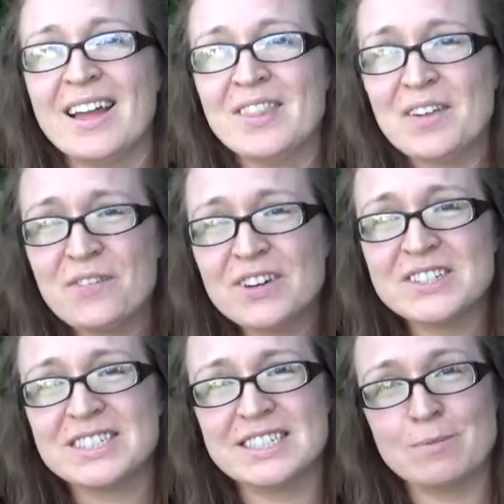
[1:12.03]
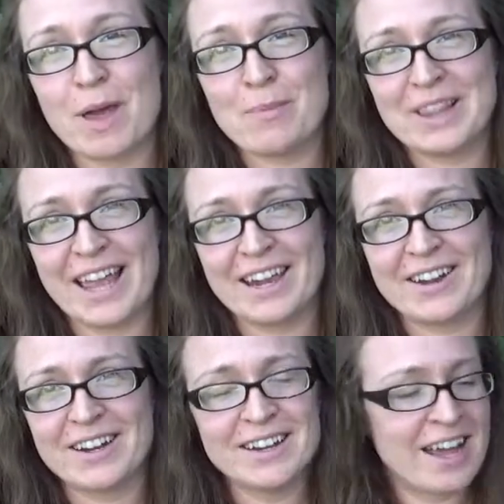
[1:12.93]
The first is my
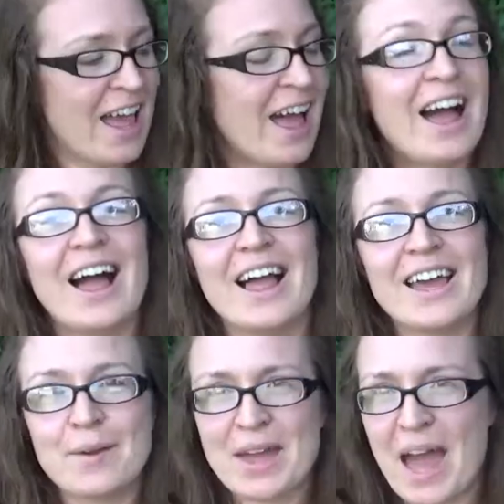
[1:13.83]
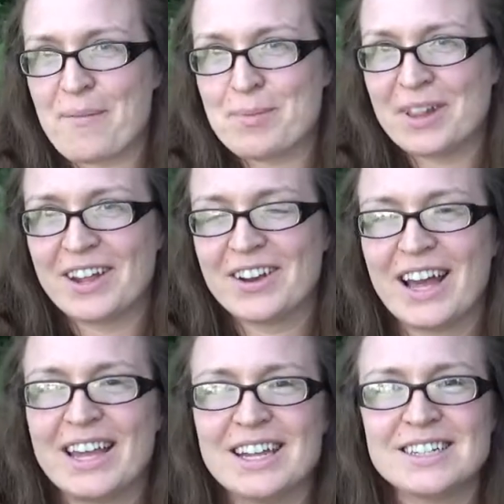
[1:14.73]
planner. I am a Happy Planner
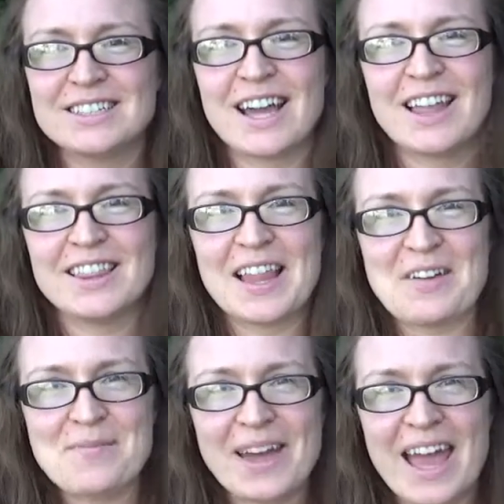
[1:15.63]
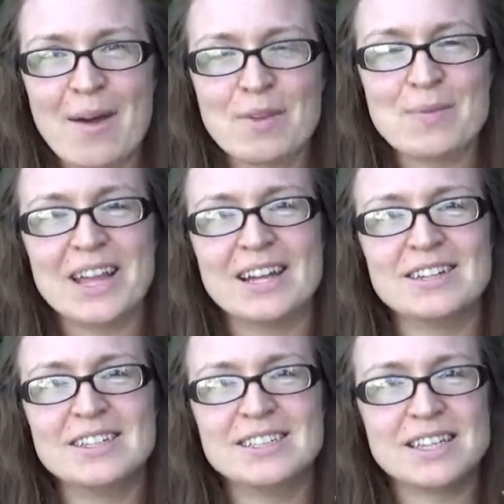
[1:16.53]
addict. I love my Happy
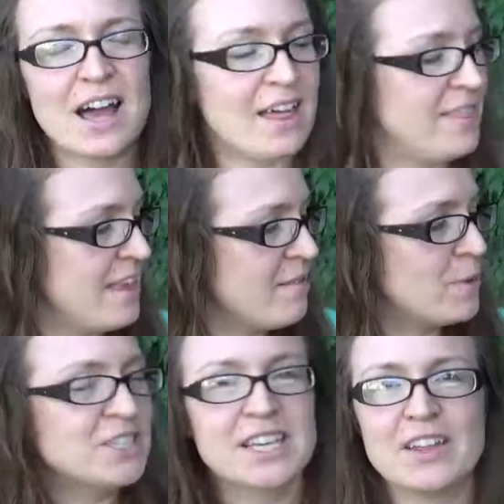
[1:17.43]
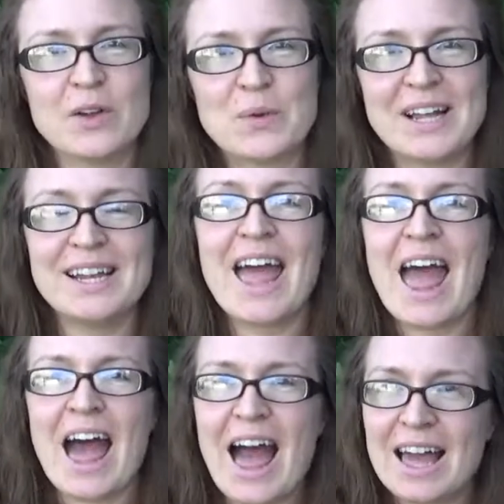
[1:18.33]
Planners. Uh, this particular one
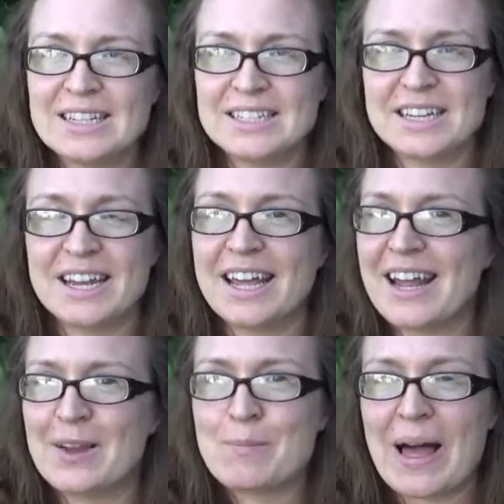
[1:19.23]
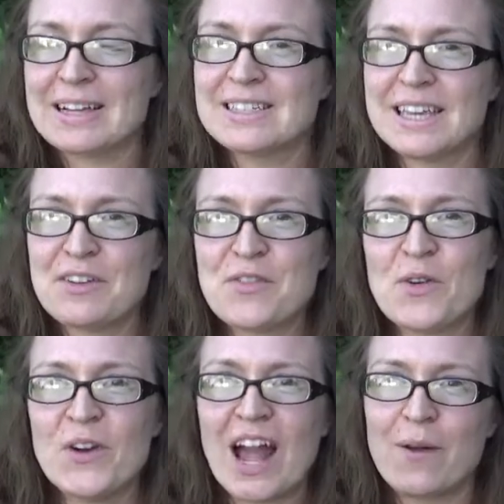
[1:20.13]
I did an unboxing
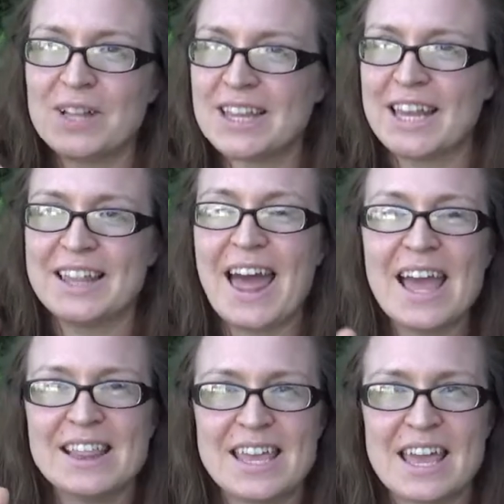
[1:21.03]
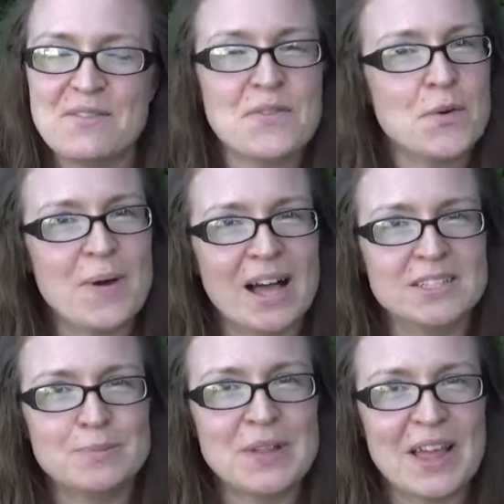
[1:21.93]
for. I will link that in the info
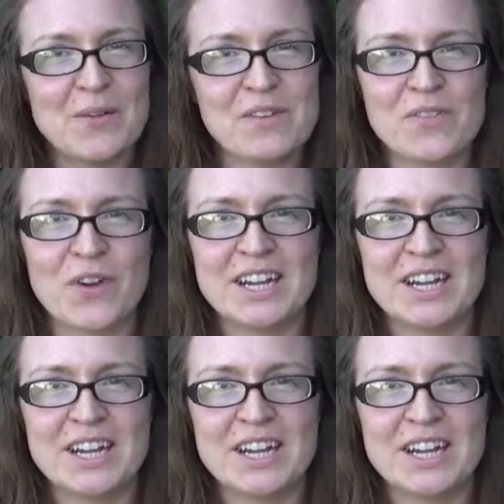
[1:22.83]
box below if you're